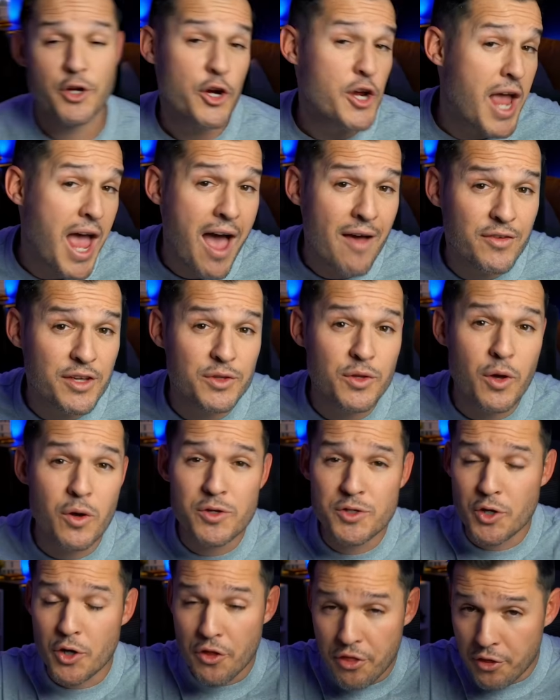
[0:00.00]
there you have it.
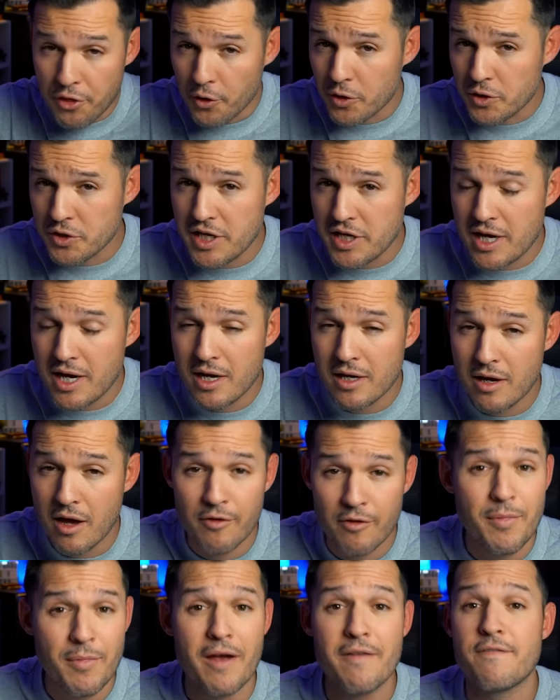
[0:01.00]
Those are 13
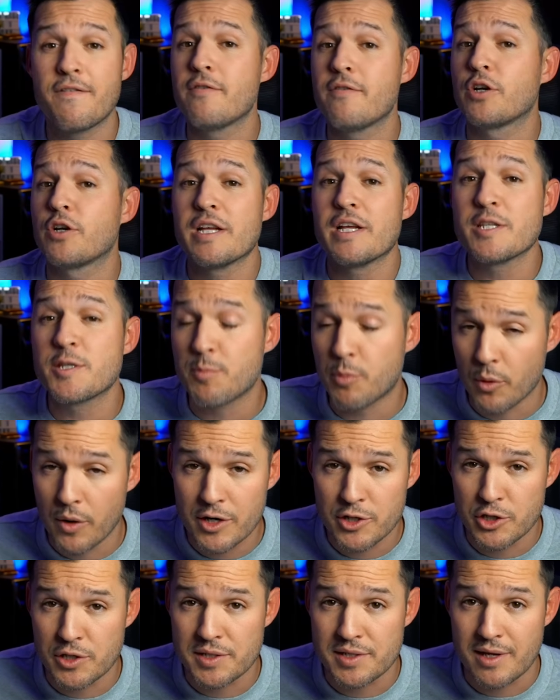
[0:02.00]
of my favorite
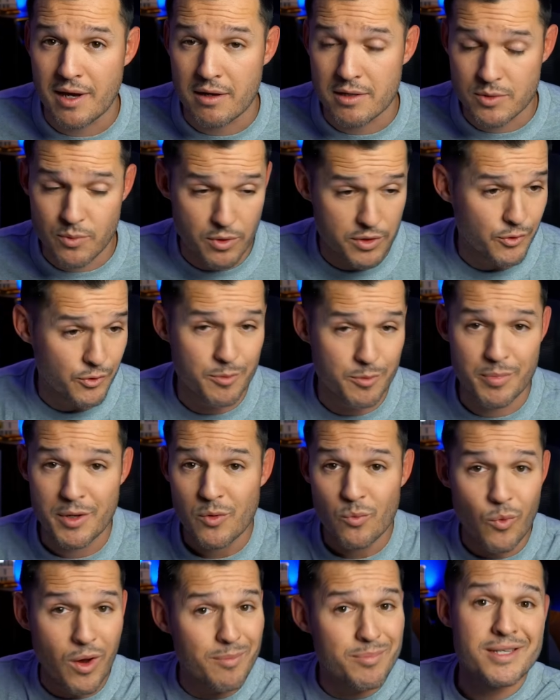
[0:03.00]
inspiration sites, whether it be
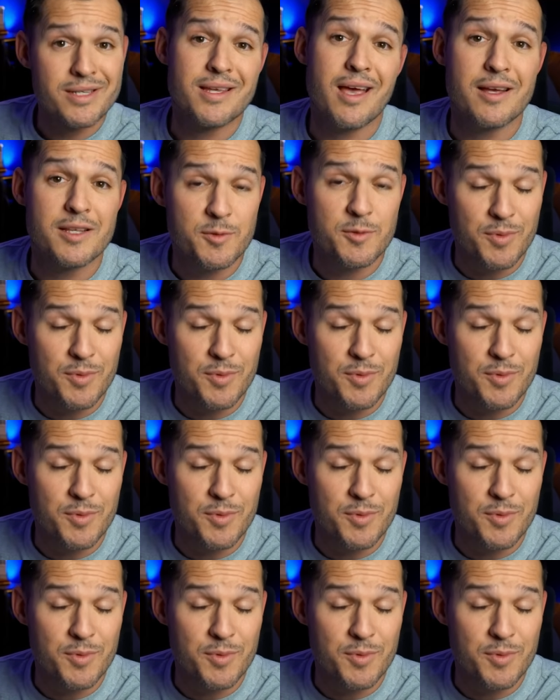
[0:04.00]
web design